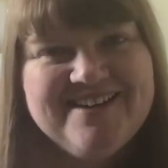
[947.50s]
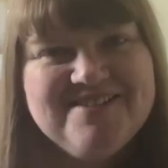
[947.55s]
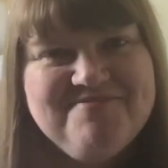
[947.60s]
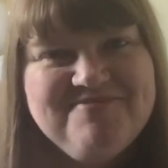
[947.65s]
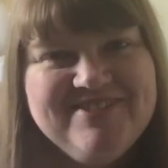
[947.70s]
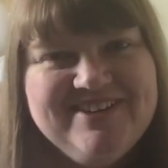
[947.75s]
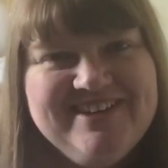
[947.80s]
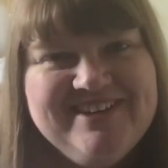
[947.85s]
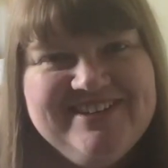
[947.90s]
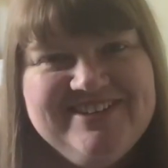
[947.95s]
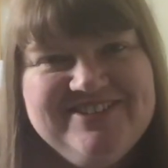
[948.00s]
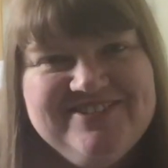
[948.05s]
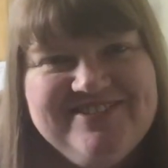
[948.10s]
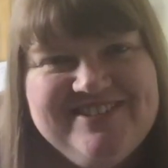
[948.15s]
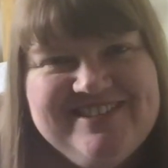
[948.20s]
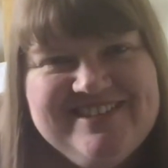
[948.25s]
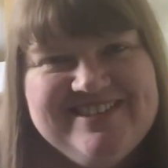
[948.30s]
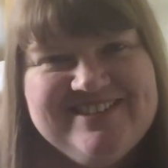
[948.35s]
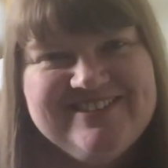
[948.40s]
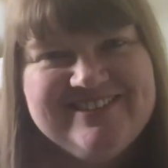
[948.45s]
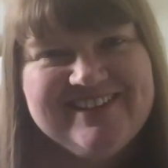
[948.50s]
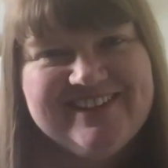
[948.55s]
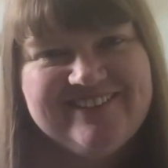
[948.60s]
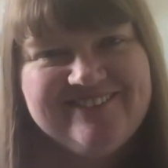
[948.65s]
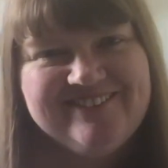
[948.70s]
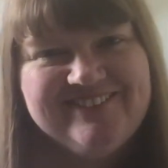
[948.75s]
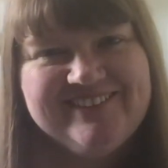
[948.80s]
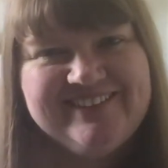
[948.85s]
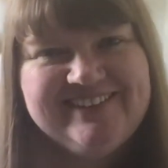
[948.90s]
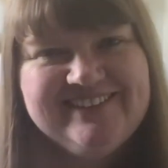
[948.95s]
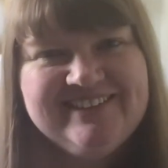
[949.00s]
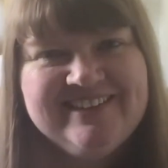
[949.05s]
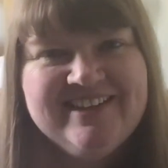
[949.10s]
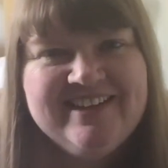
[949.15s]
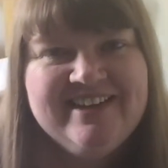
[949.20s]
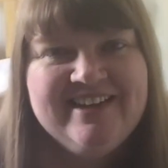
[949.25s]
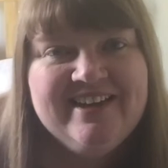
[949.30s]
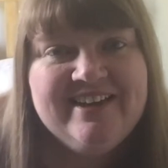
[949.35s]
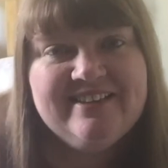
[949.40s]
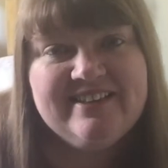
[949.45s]
I'm really enjoying doing that one.
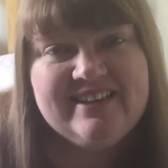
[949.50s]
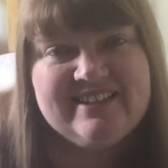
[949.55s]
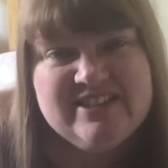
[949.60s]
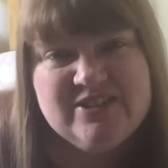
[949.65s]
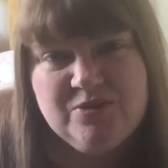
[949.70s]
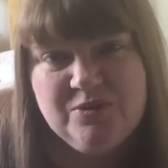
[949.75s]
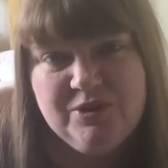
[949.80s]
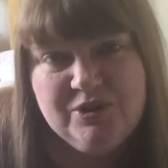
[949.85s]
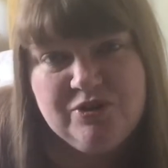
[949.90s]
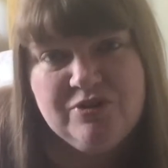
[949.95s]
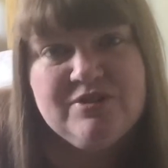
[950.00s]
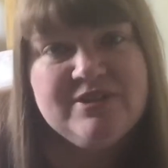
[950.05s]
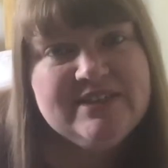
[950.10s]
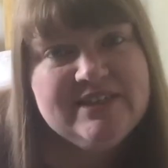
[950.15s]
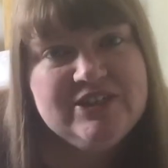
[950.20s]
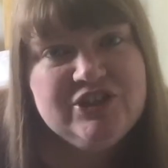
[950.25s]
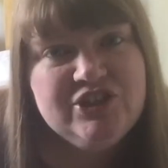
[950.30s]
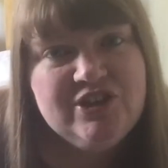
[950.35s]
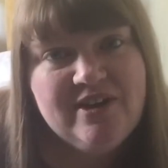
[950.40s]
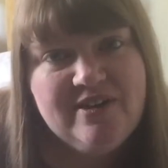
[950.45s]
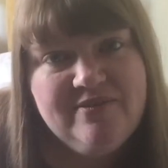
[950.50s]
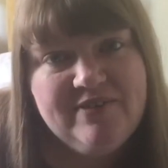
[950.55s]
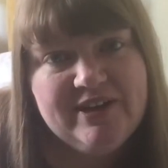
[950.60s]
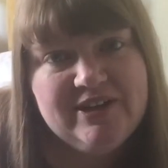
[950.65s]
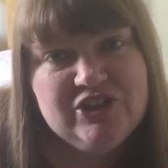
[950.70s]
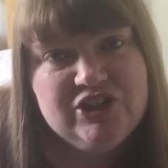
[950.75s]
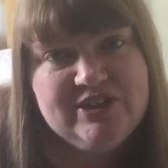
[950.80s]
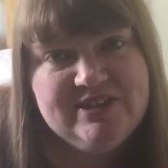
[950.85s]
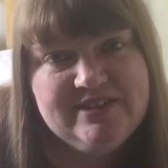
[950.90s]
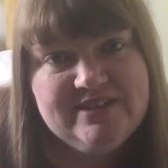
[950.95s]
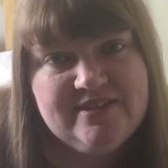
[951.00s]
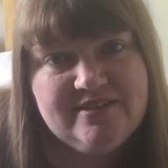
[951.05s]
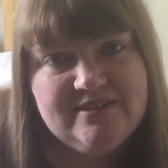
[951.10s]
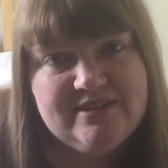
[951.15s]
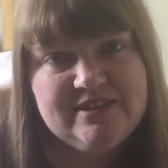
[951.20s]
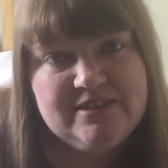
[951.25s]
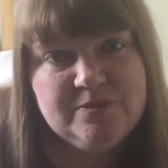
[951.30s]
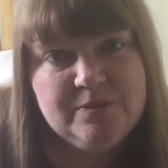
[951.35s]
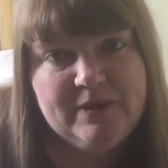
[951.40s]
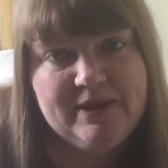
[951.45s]
That's all the cross stitch that I've actually done
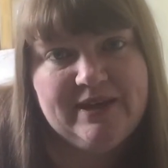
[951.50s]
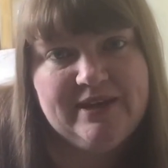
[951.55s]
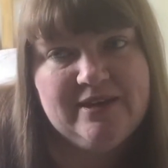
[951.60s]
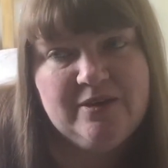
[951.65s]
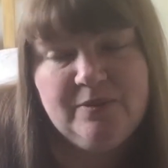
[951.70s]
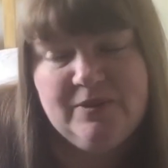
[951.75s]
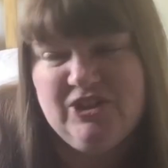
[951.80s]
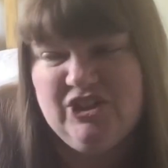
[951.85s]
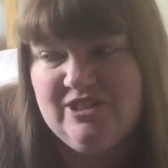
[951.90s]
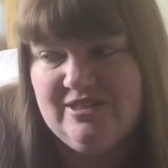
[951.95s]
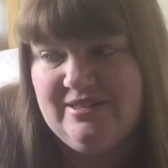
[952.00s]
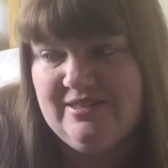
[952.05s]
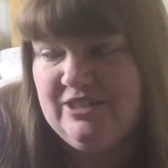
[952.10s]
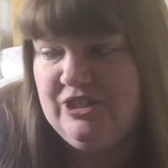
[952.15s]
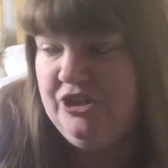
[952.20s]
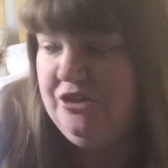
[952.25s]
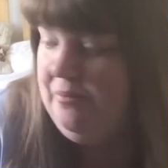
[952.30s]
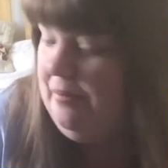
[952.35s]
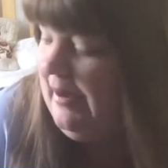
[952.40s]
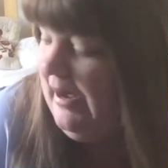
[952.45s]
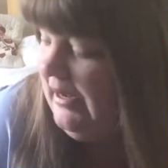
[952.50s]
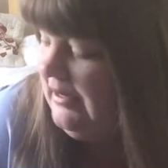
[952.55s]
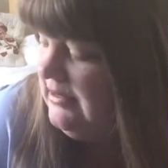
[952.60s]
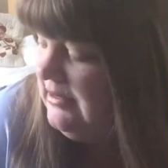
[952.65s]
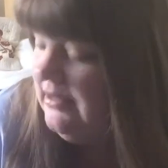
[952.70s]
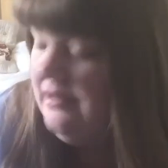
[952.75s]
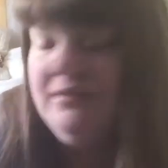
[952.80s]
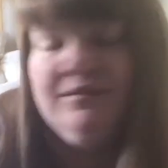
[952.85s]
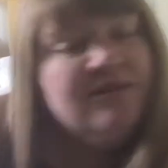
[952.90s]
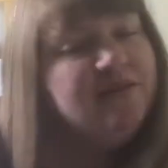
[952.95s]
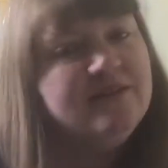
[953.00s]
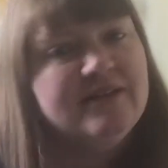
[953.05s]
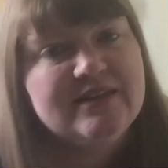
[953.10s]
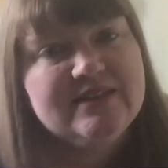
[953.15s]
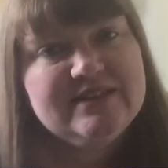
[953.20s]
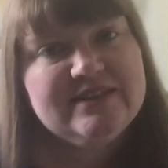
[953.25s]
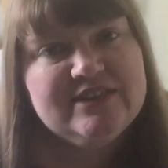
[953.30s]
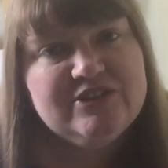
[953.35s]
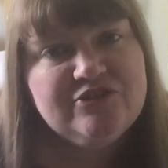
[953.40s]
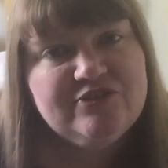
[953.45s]
this week, which isn't too bad,
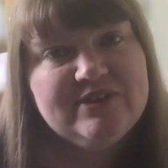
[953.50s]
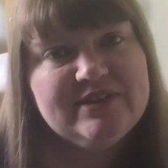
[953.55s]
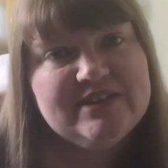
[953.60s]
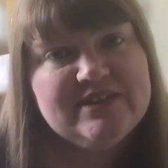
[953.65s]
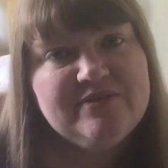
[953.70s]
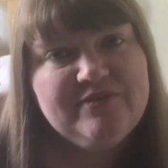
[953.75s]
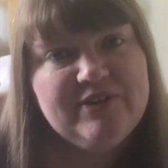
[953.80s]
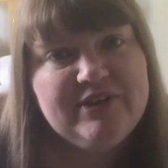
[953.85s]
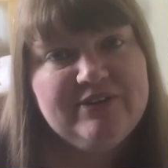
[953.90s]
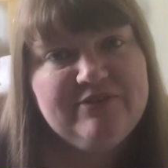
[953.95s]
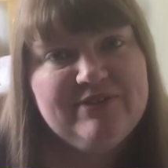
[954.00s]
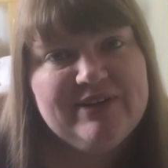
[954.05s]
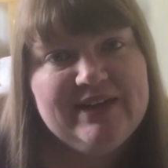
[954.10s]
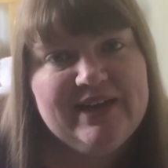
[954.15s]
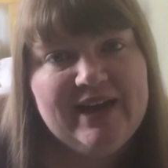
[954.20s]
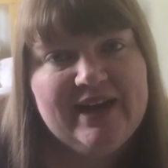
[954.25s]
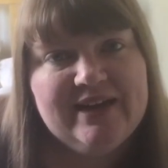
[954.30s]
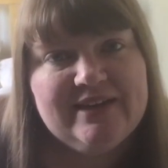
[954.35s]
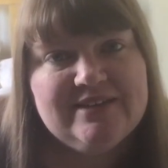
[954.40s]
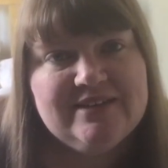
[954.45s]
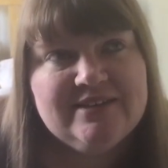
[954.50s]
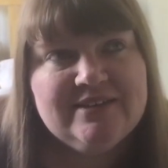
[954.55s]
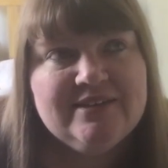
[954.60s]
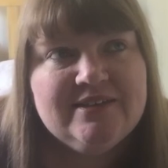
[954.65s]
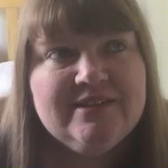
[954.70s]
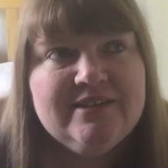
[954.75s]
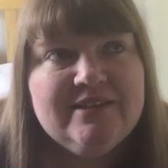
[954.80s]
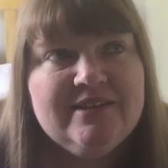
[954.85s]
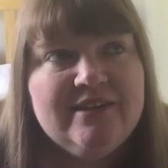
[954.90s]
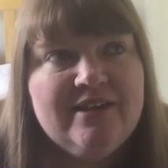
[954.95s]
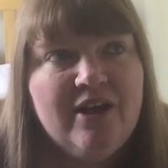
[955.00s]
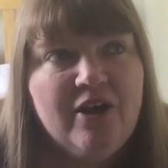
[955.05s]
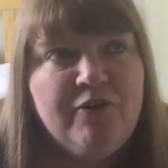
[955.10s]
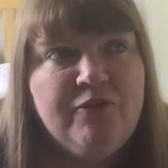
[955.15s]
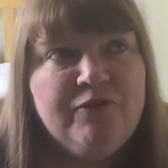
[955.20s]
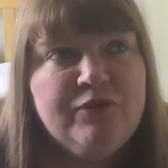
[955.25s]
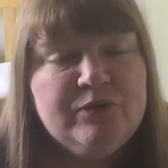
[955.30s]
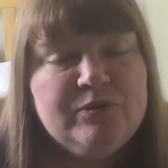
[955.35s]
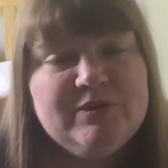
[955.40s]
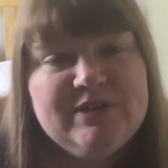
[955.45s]
considering as I've only really had a
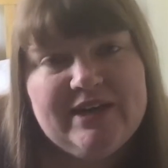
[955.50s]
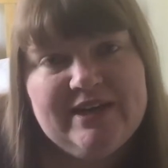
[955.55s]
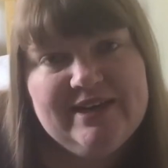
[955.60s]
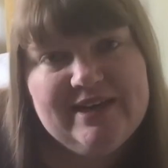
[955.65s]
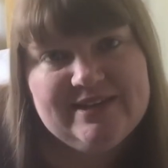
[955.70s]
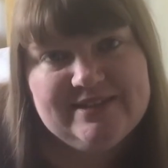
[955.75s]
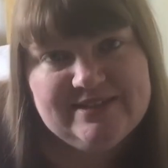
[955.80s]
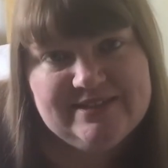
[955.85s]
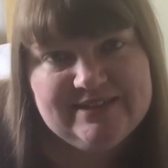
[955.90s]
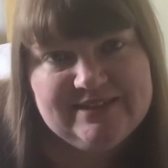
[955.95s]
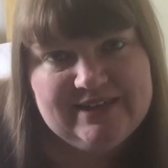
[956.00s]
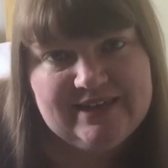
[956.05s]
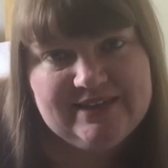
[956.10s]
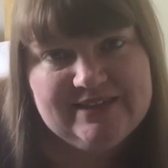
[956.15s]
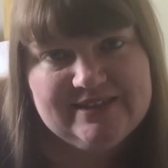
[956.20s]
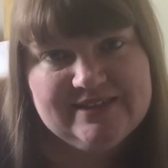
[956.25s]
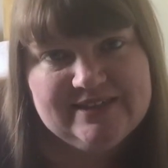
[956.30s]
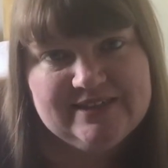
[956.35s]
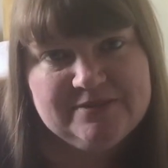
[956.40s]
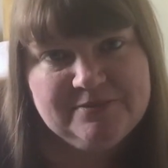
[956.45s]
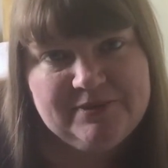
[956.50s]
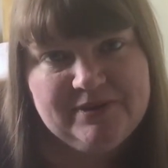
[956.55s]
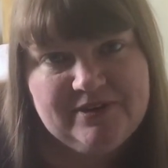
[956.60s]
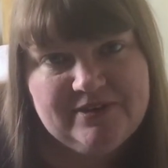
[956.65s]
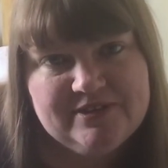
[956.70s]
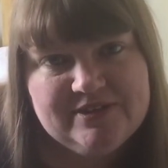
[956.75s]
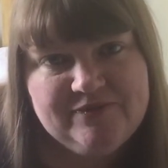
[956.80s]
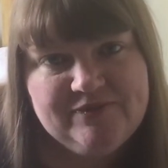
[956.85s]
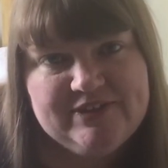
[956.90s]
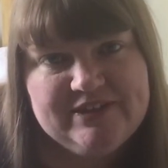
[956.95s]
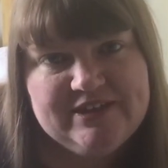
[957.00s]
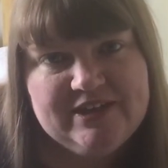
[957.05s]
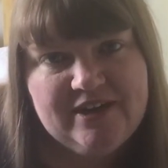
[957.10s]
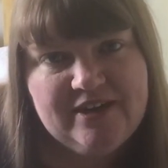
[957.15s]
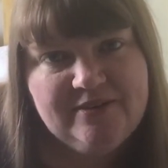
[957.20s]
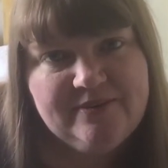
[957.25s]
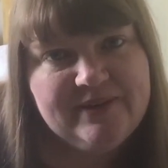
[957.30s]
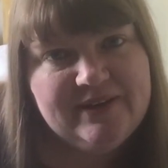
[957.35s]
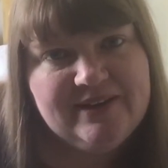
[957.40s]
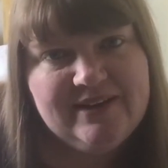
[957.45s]
full day yesterday since my last
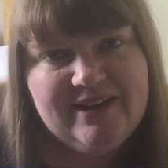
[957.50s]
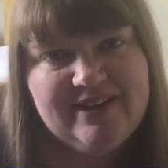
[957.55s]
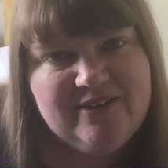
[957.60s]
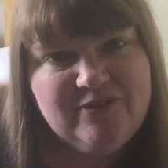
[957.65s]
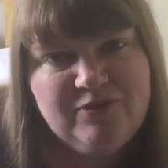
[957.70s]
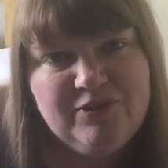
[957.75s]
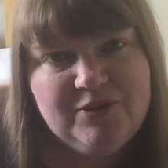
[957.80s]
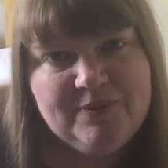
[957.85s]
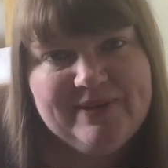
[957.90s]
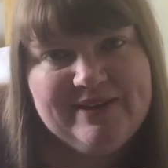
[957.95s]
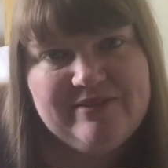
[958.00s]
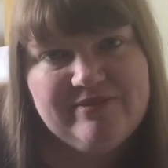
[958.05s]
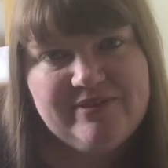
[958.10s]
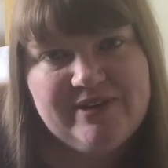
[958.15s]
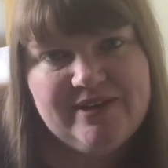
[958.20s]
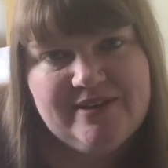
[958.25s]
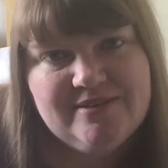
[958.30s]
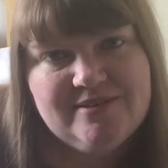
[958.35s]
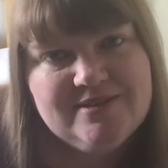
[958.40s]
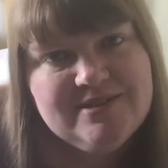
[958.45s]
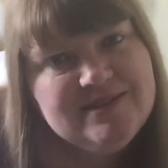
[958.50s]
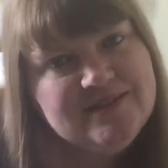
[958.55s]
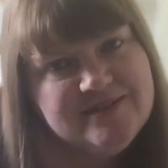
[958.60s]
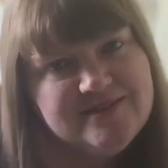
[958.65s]
video, and then a few evenings.